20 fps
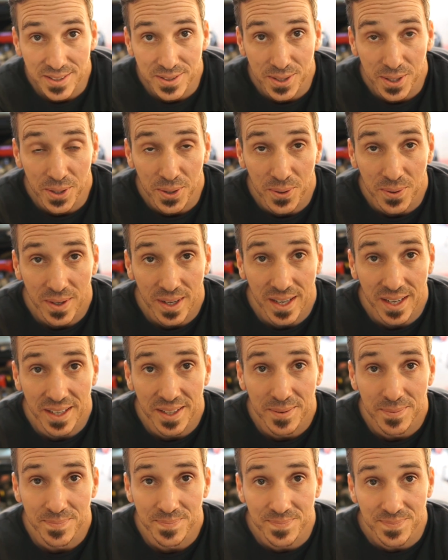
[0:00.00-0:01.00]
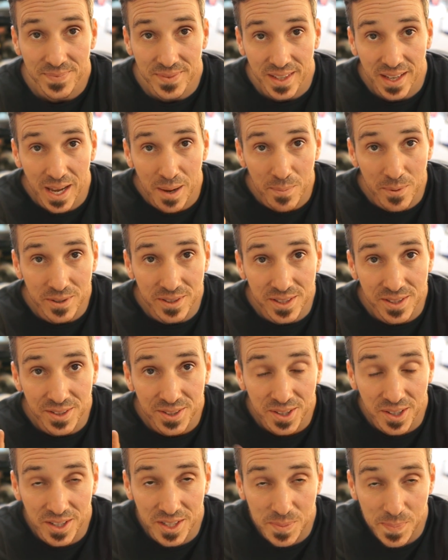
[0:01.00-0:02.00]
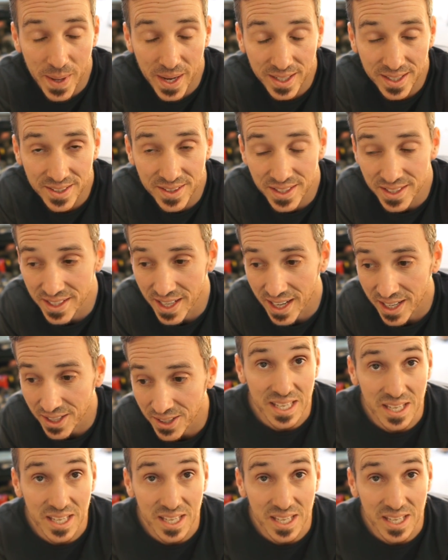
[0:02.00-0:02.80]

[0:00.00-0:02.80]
so Emerson's car is back on the dyno.